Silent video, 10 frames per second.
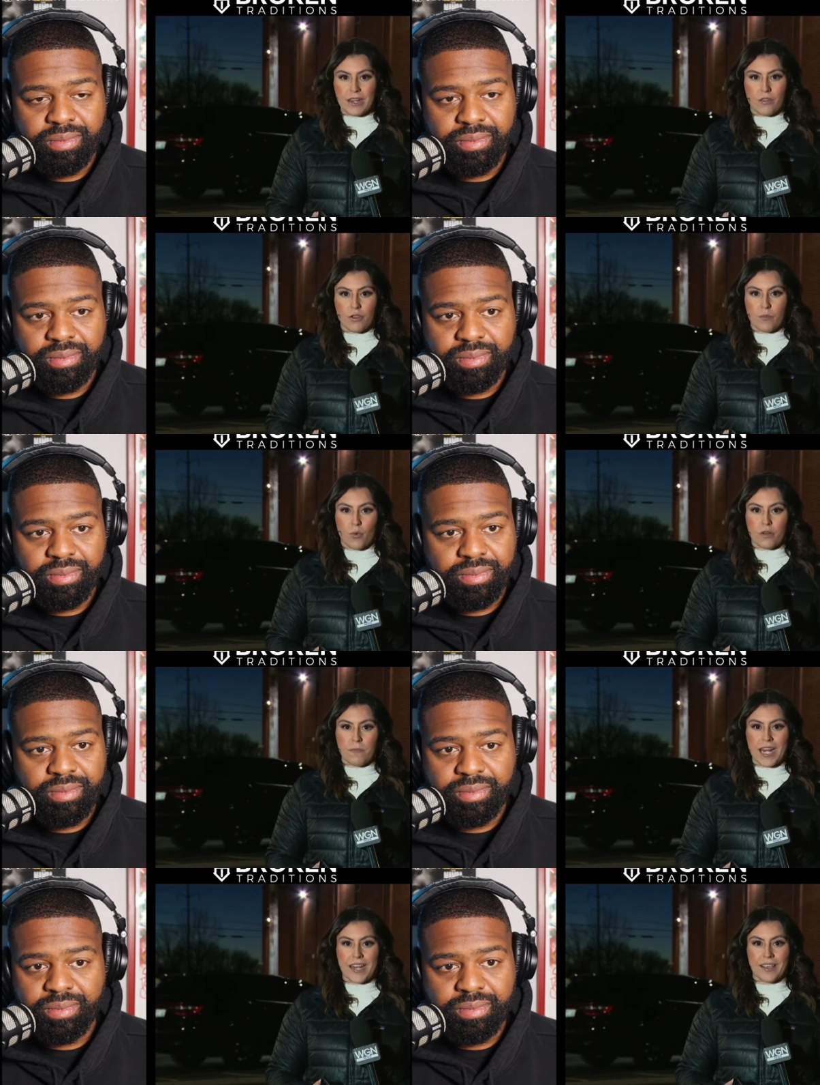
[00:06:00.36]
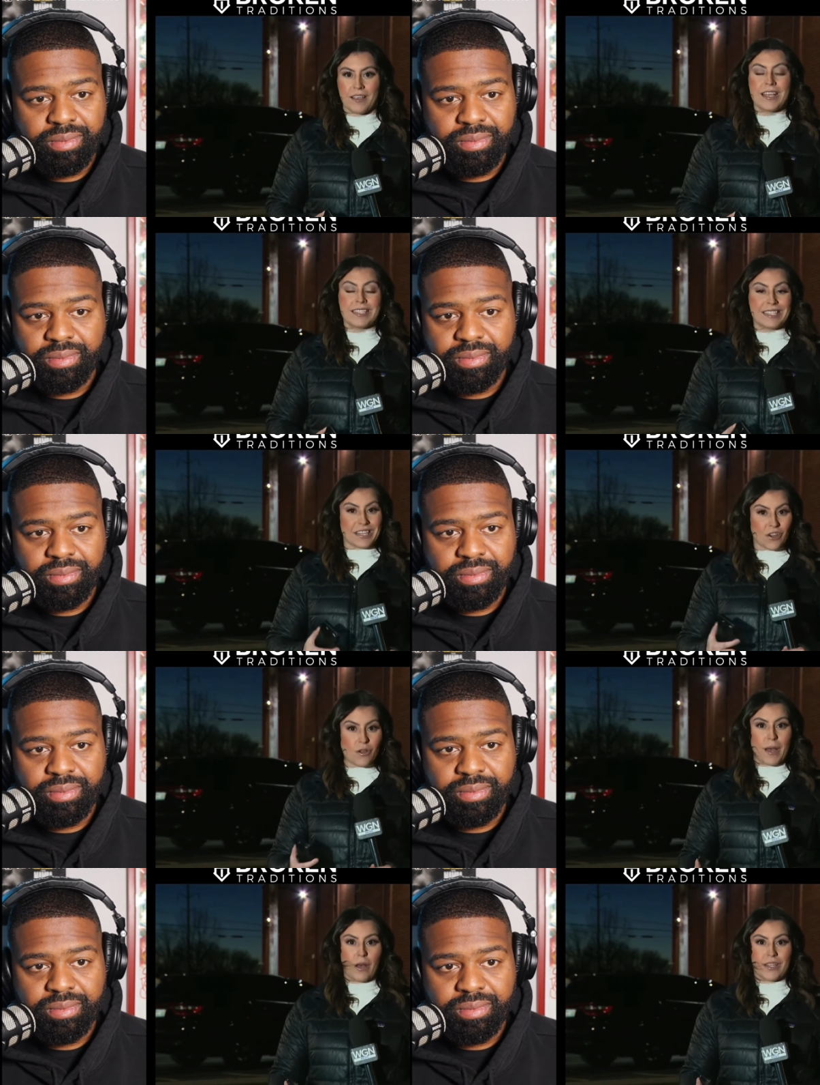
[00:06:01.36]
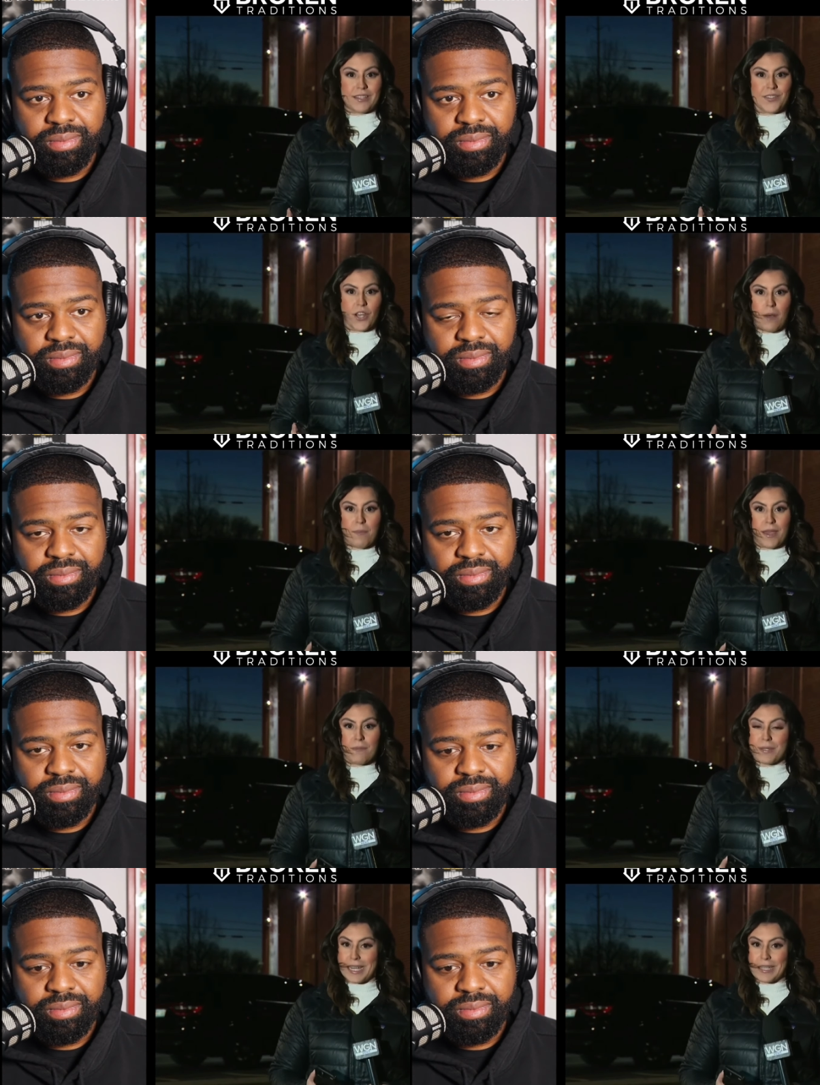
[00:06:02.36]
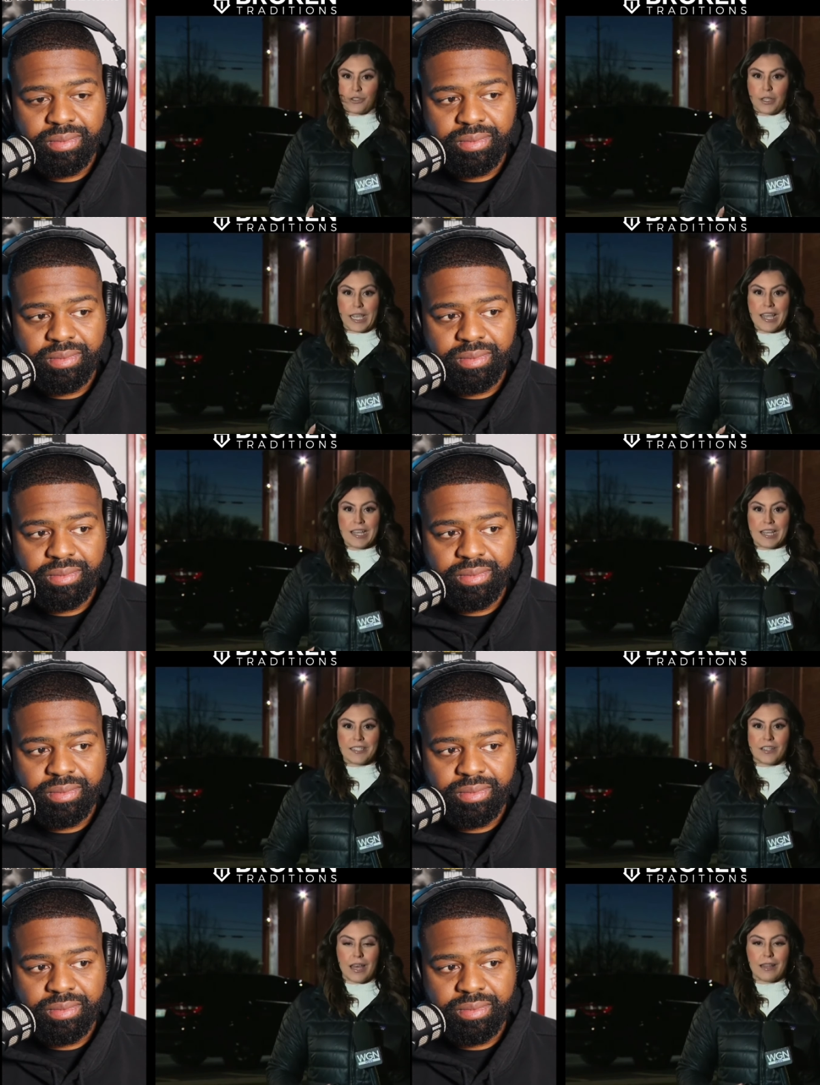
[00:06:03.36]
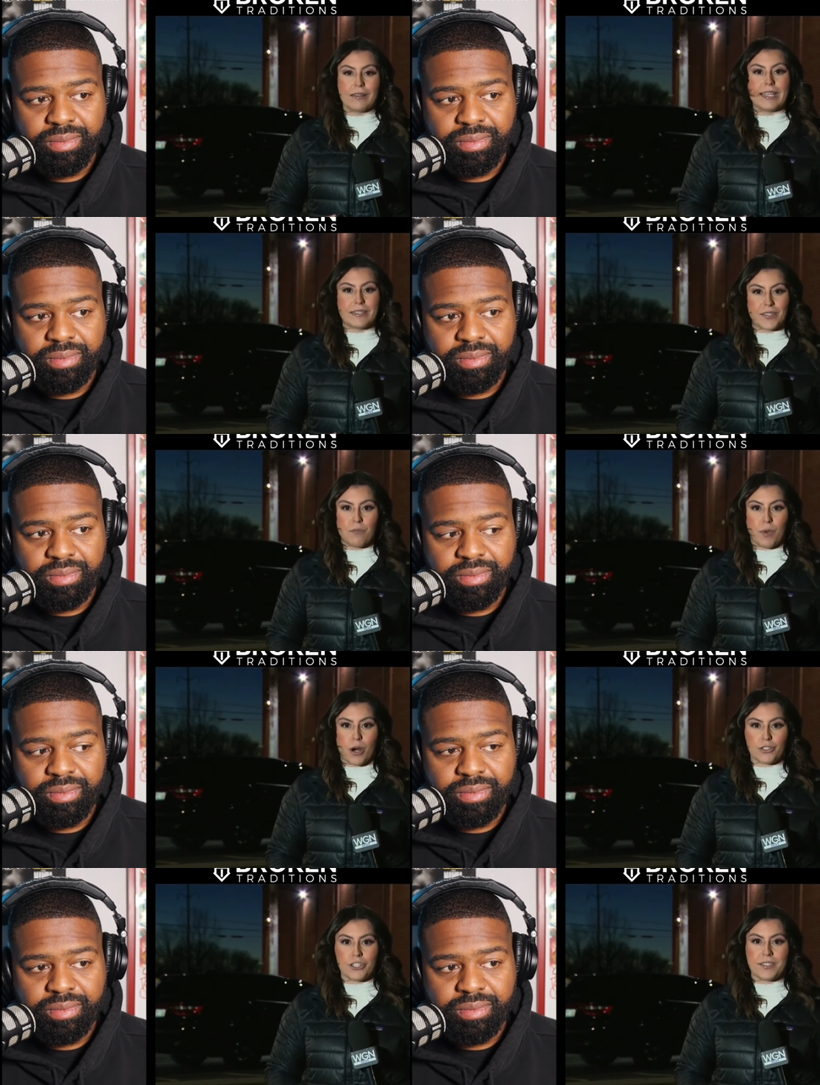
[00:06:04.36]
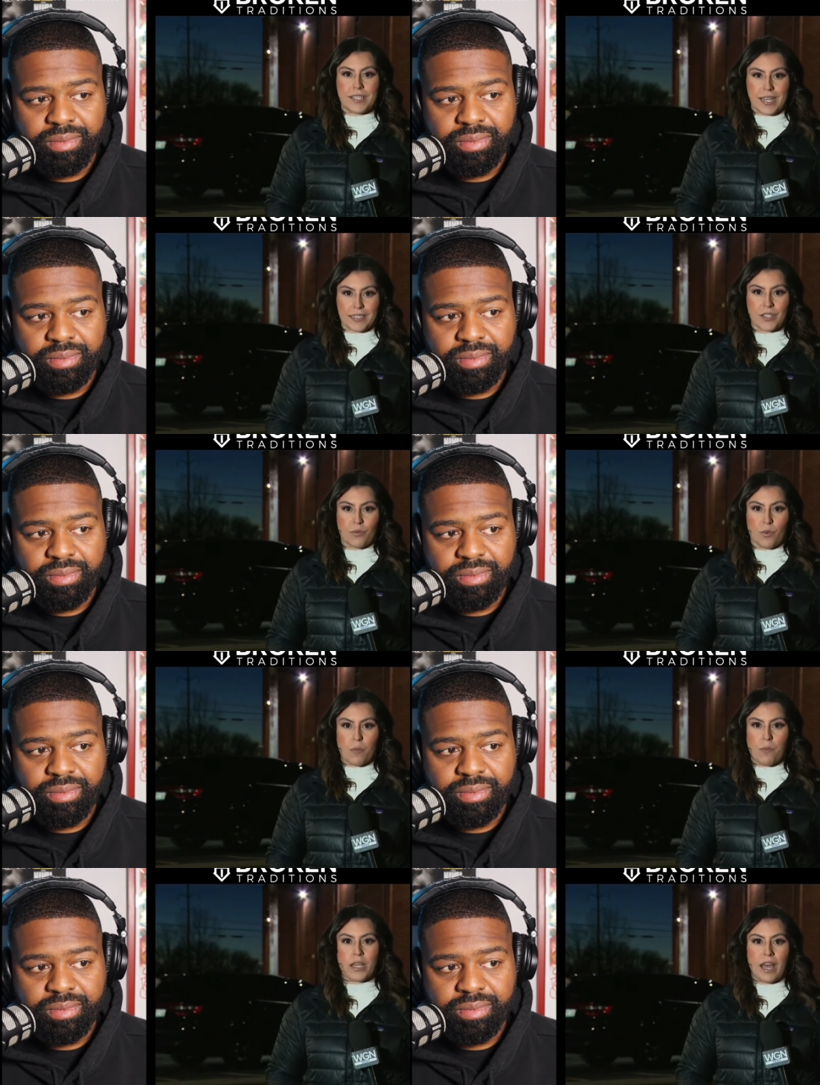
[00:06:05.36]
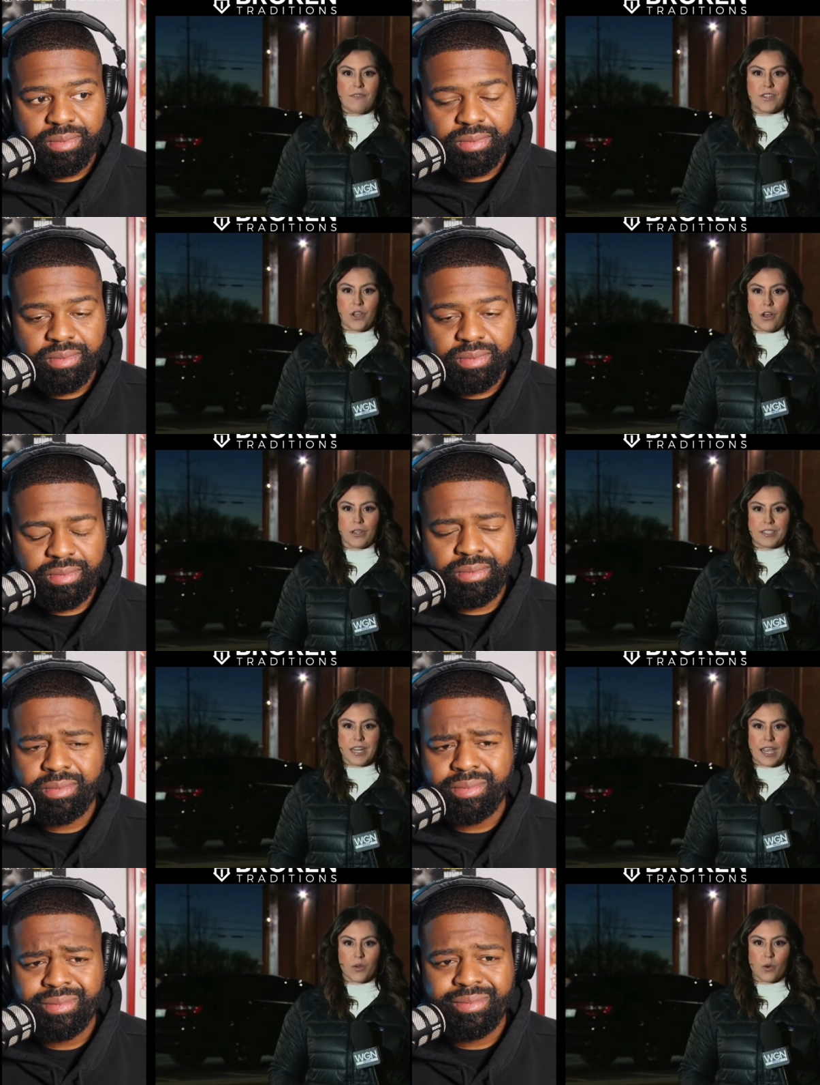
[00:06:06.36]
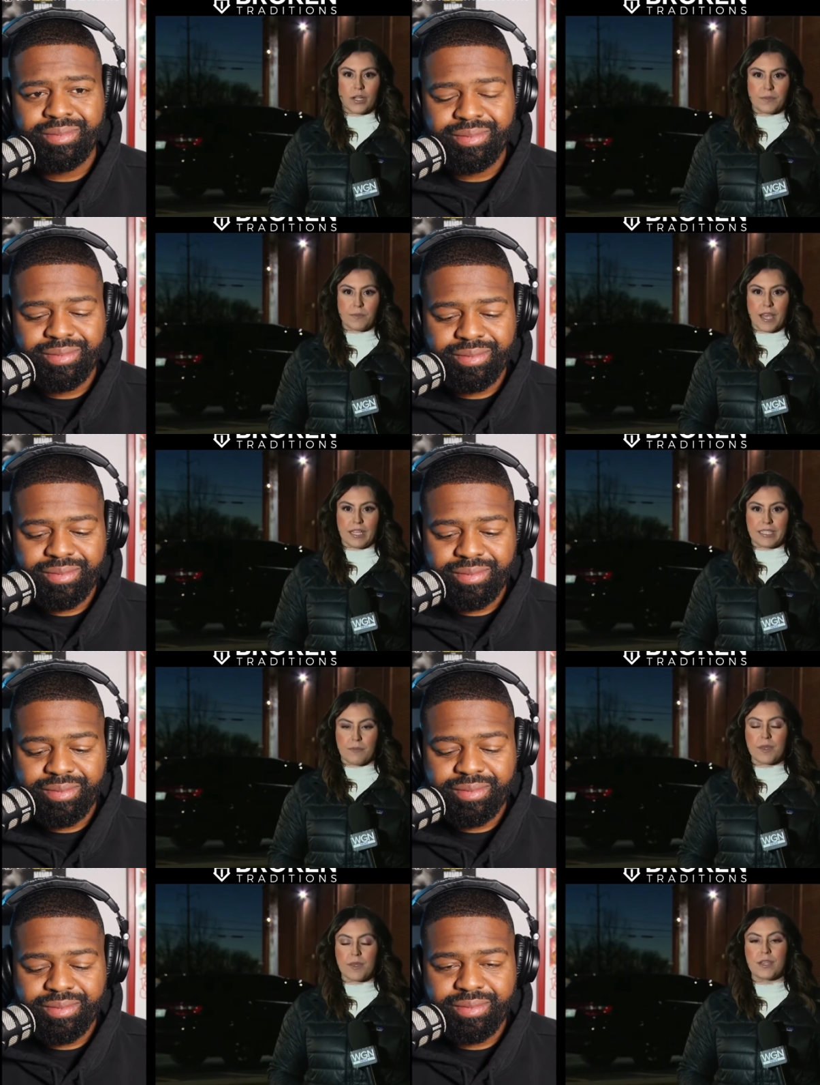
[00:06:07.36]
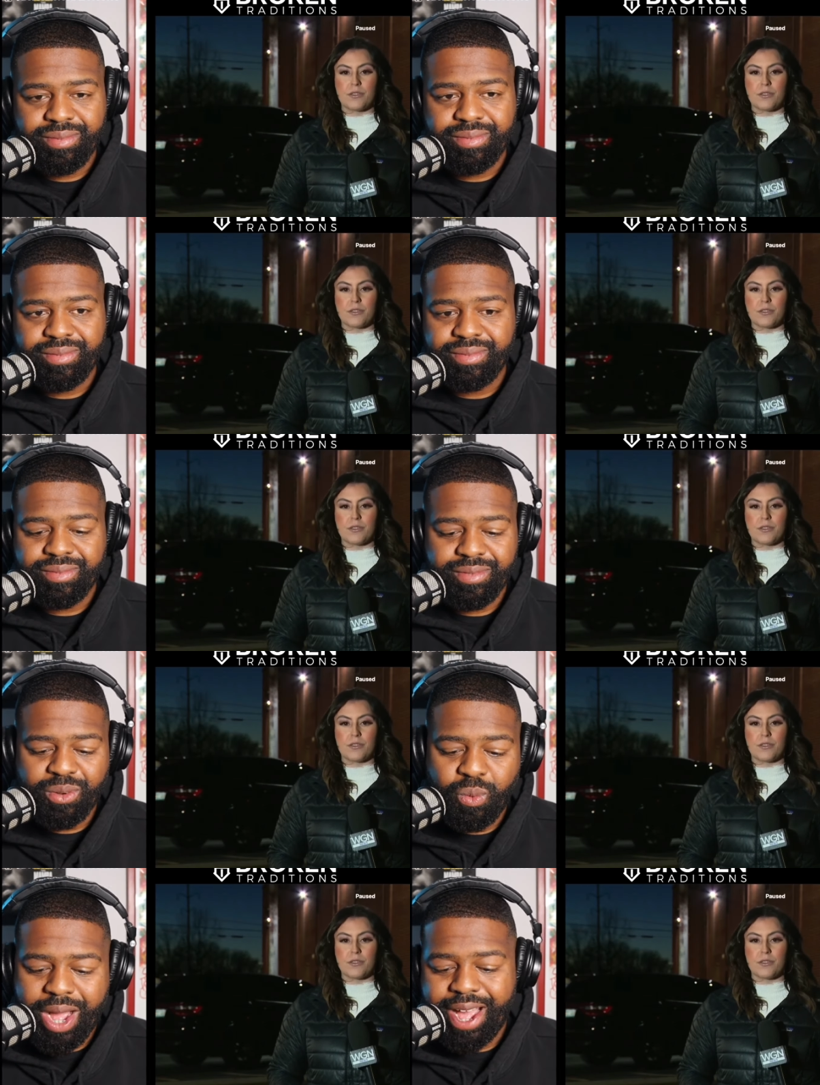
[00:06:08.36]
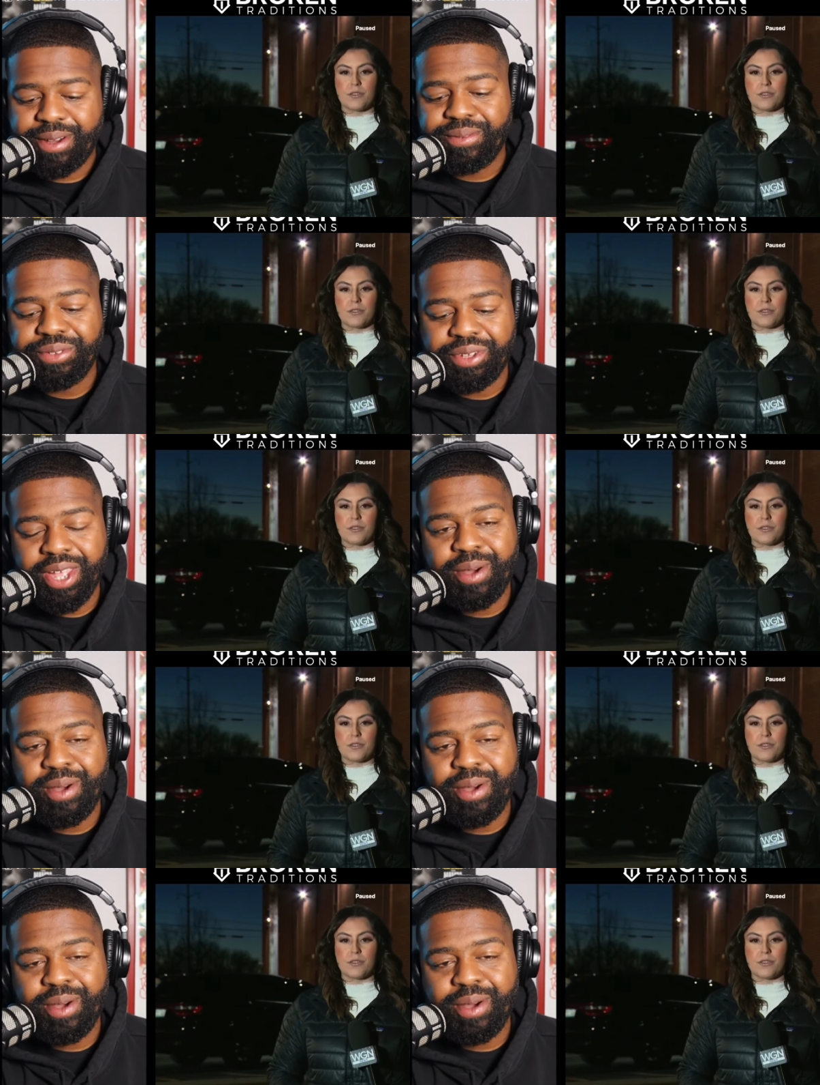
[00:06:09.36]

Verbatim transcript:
Speaker 1: another board meeting to hear about this topic potentially until at least March 6th. Reporting live in Dolton tonight, Courtney Spinelli, W.
Speaker 2: Wow. So